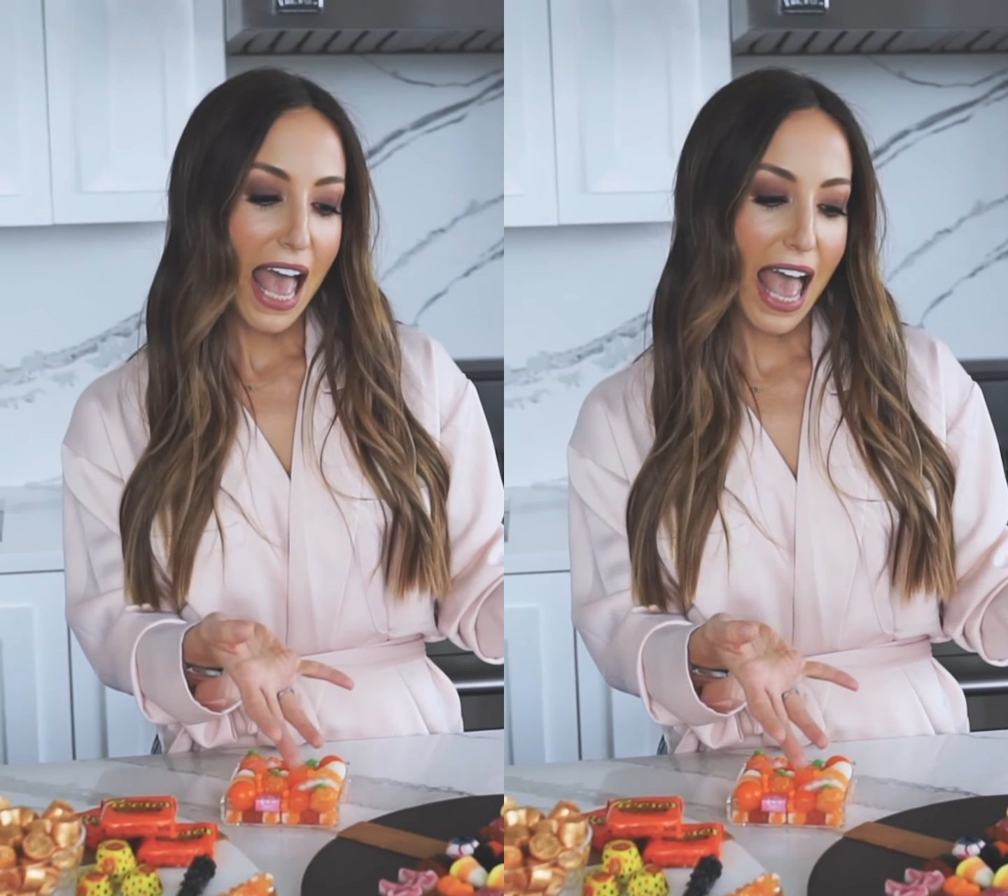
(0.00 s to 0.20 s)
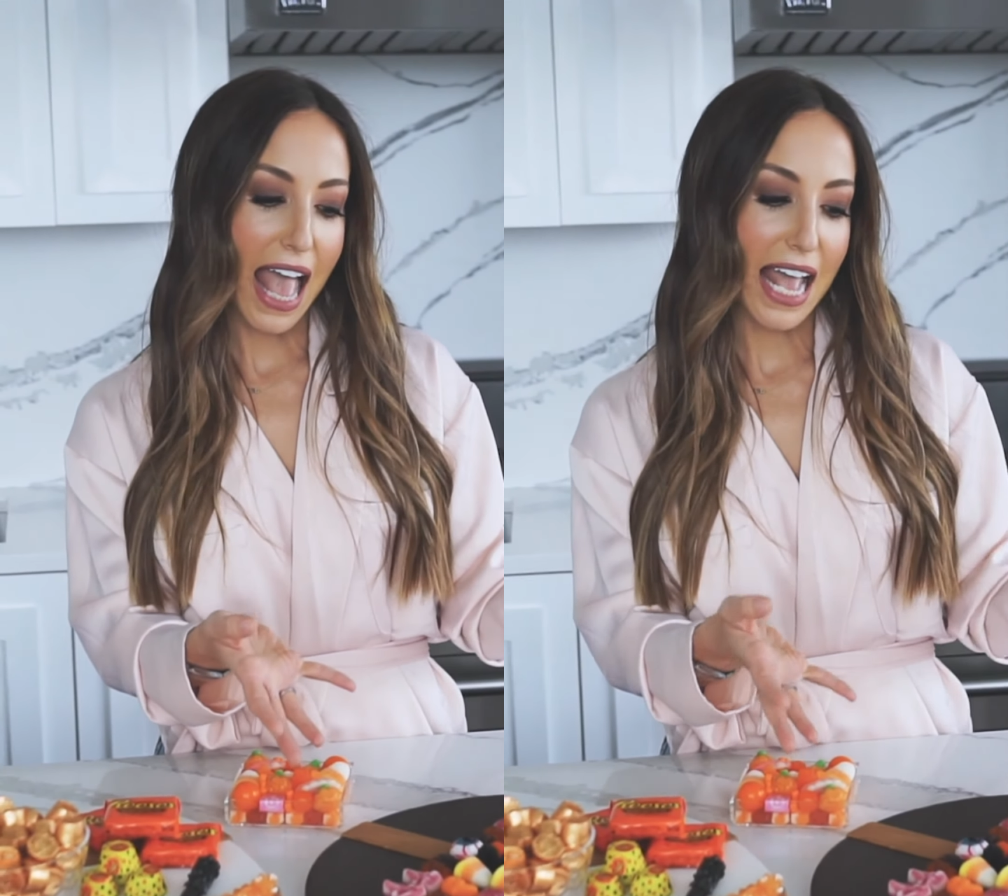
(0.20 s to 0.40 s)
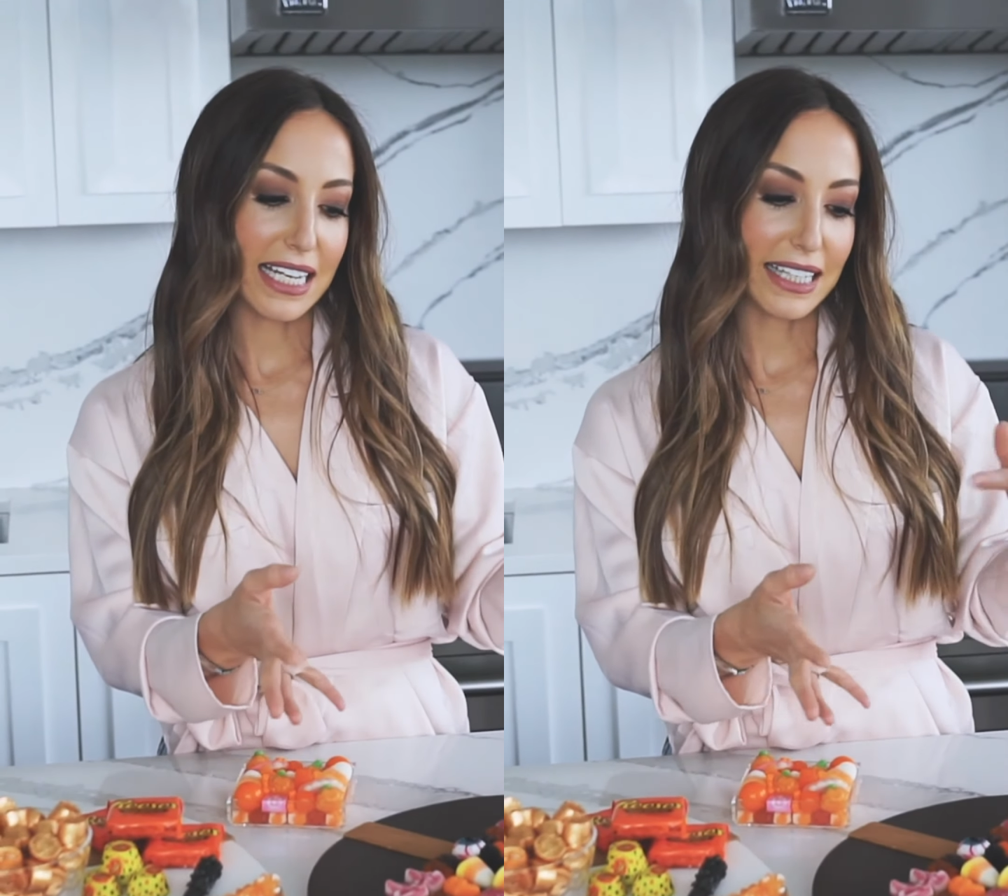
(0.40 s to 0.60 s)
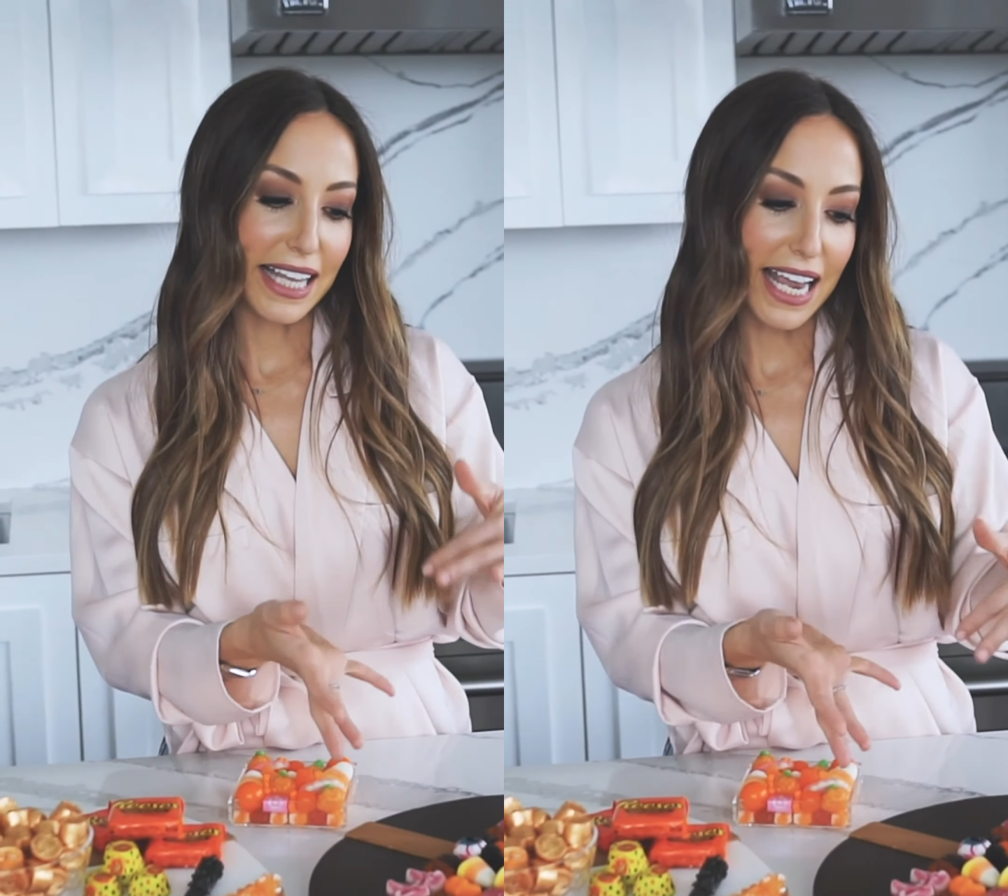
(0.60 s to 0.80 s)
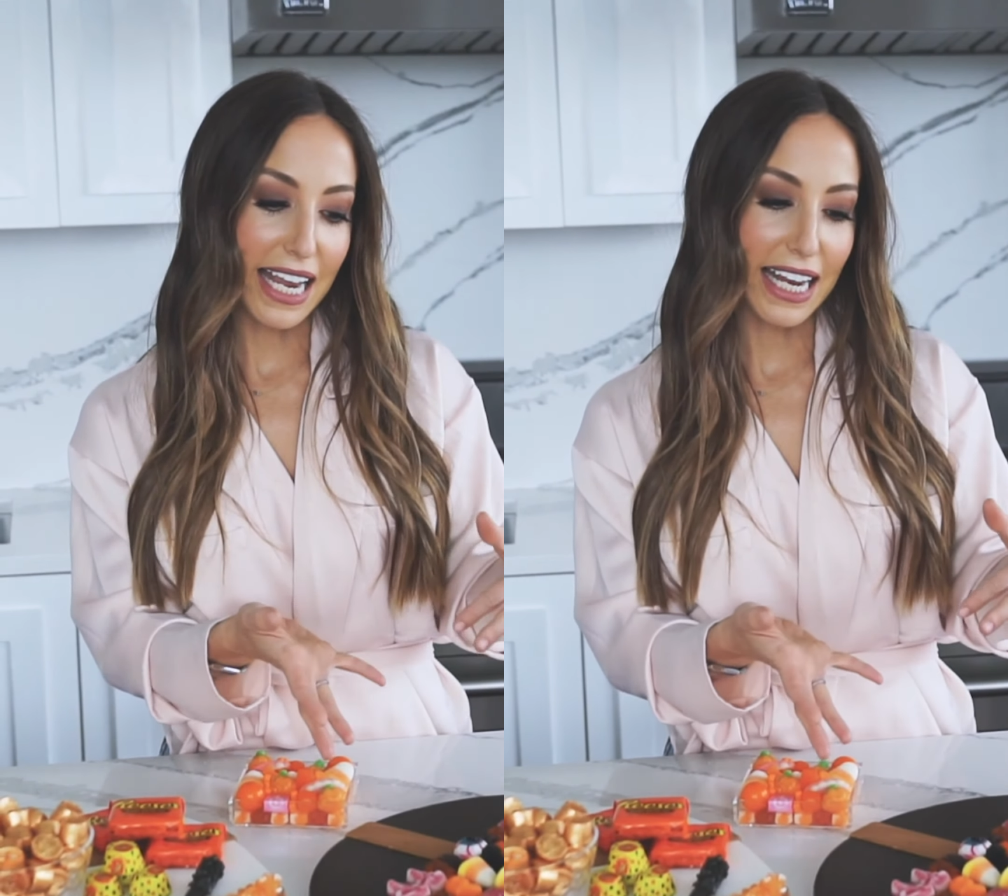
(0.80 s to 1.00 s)
and
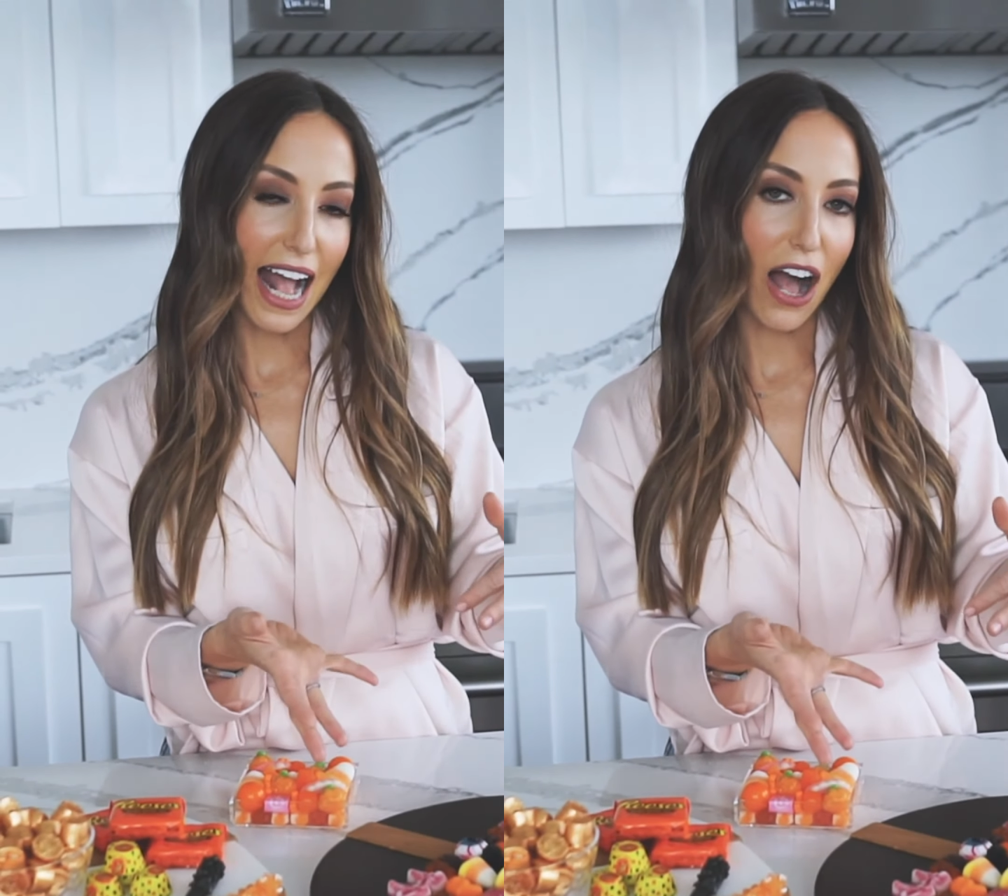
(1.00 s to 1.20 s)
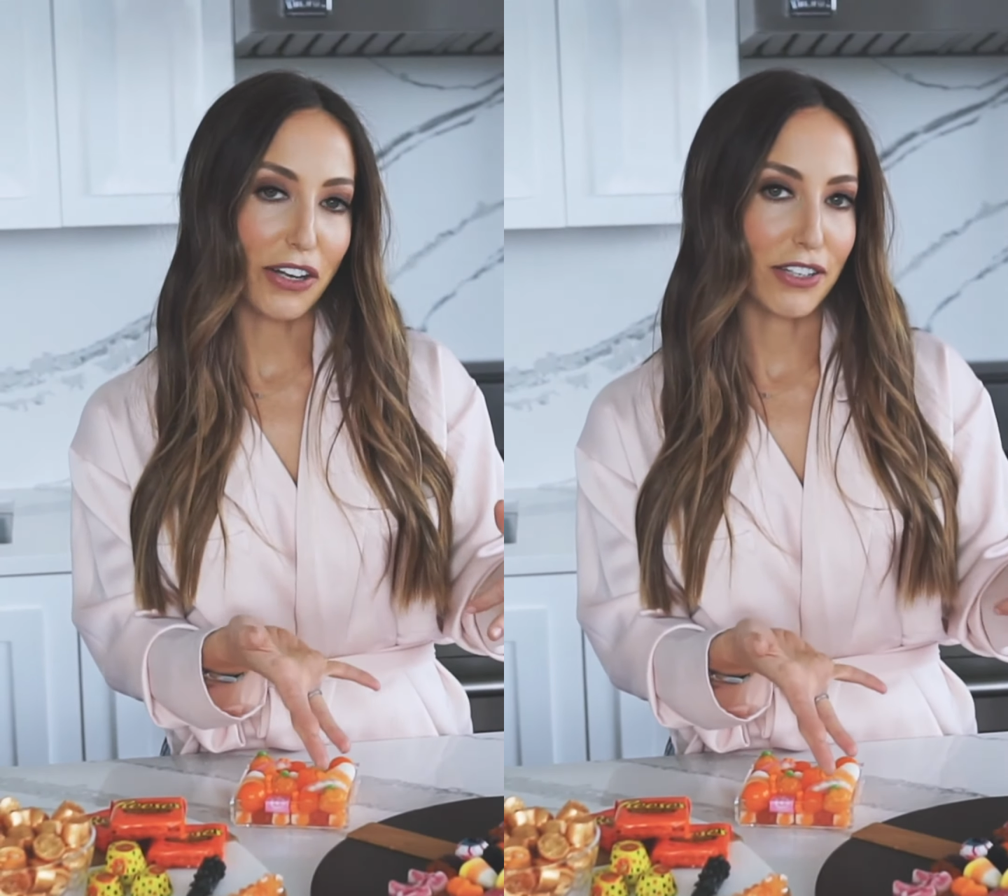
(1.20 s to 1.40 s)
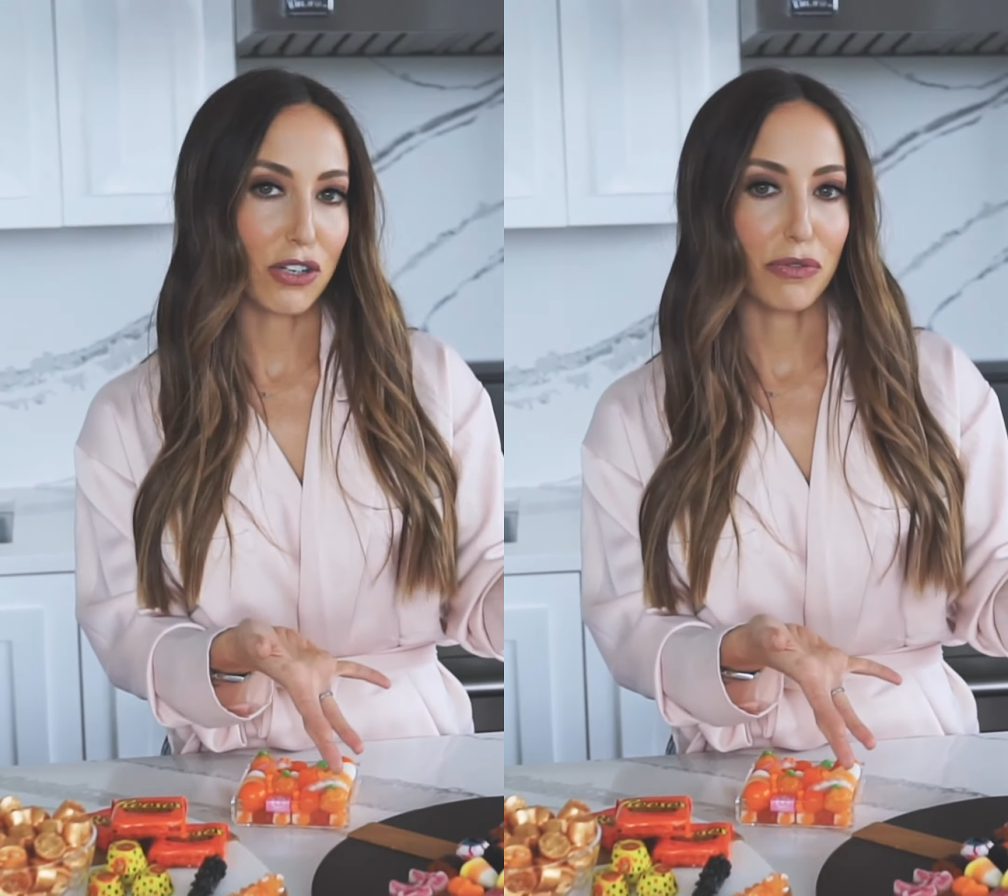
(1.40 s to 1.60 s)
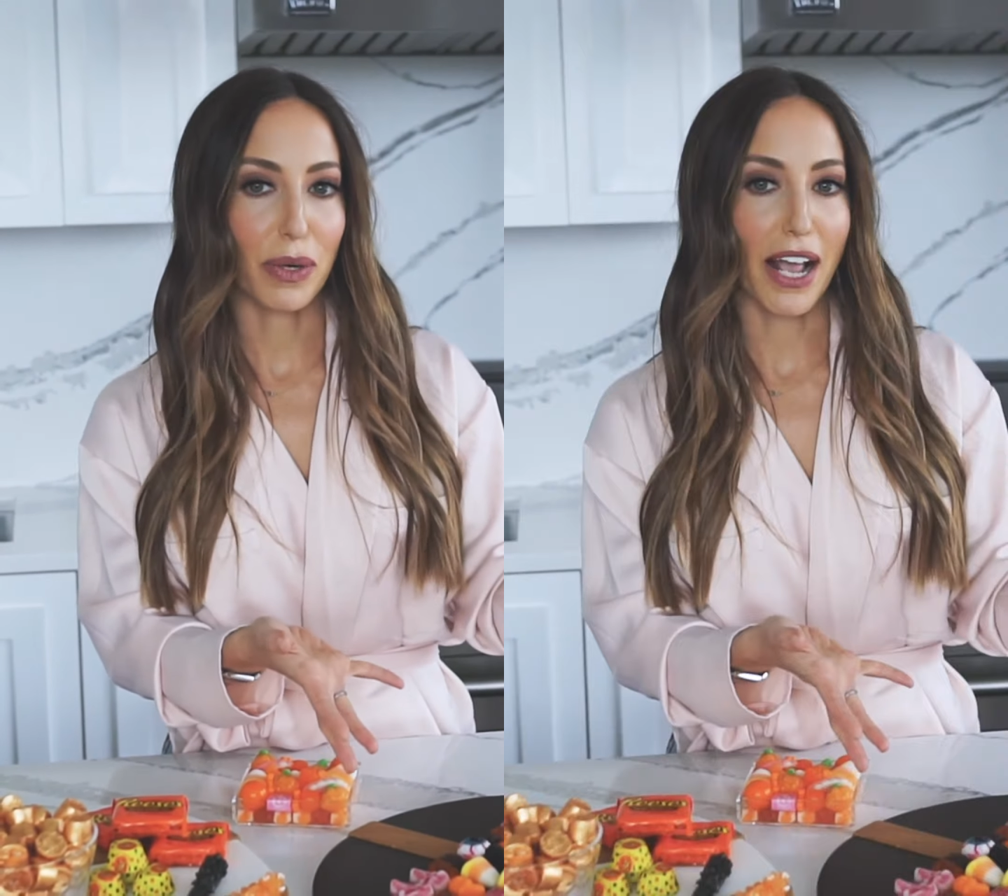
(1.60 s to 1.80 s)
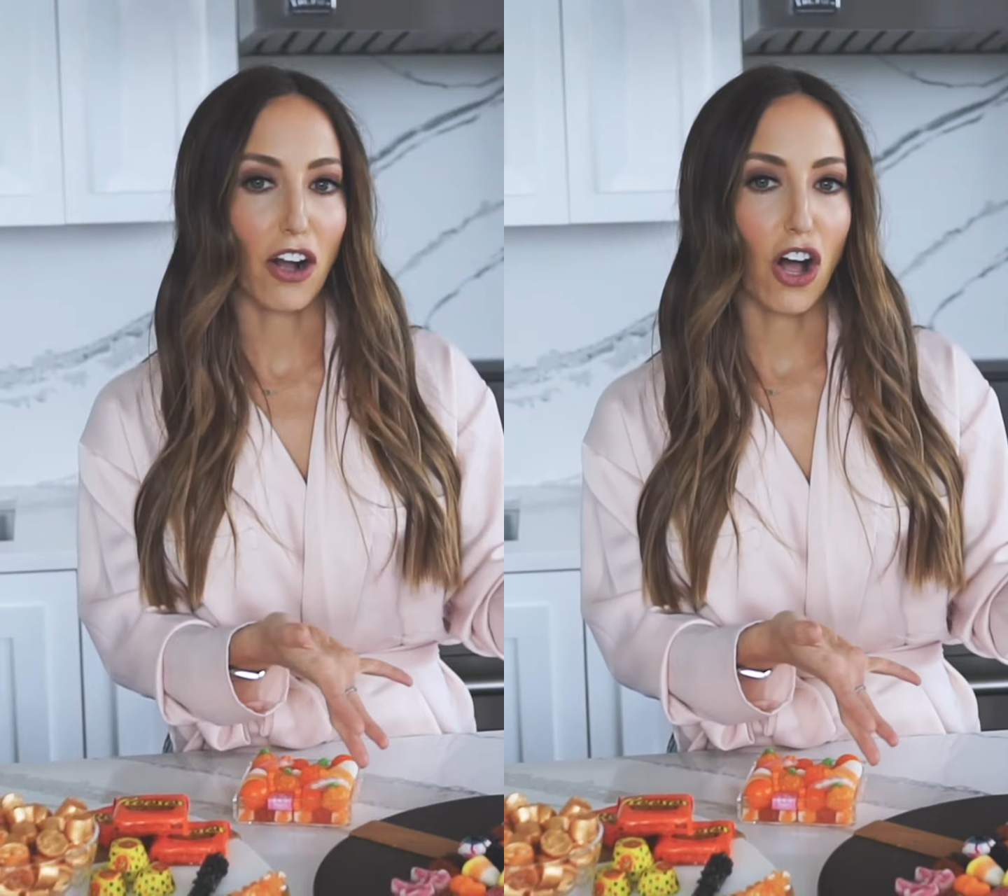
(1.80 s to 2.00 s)
laying it out in sort of
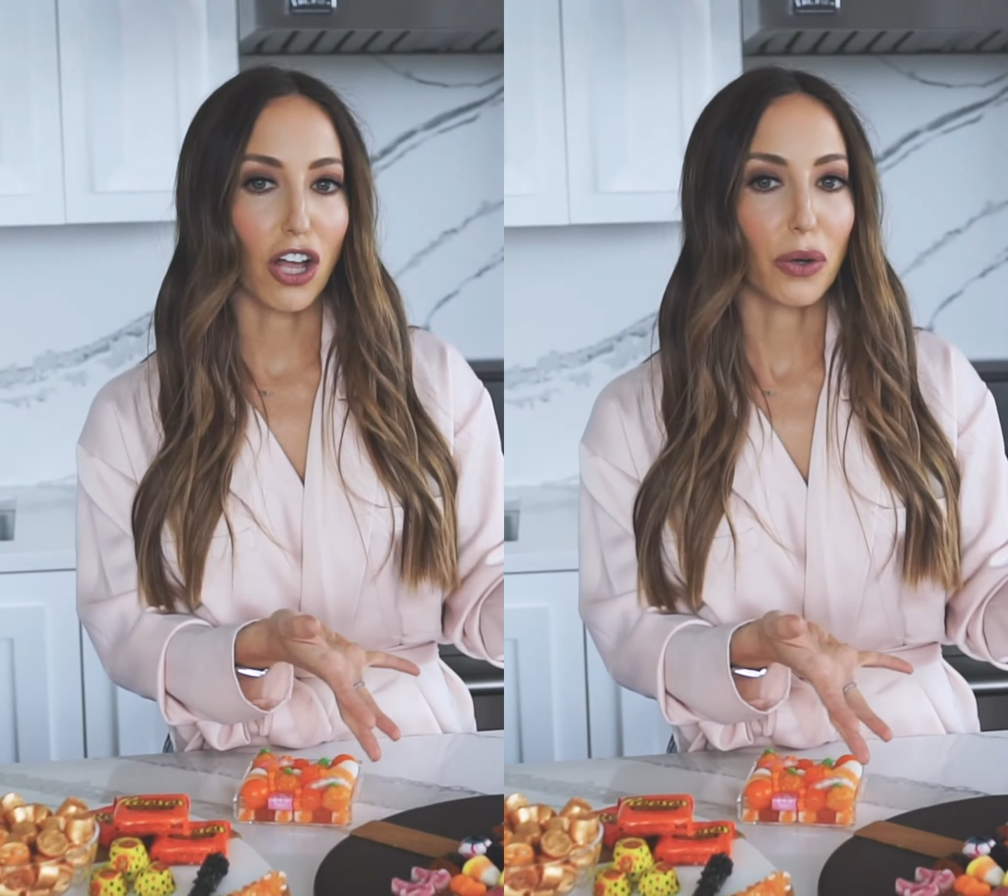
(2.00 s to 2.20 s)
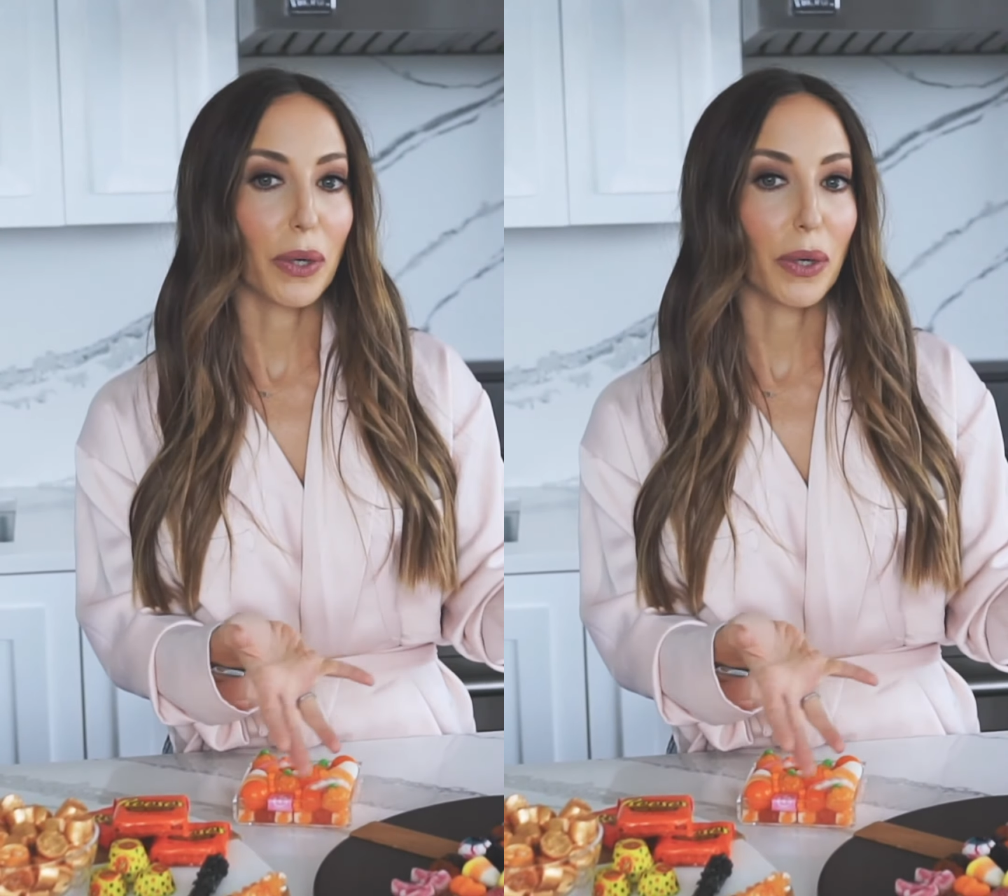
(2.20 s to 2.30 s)
what I call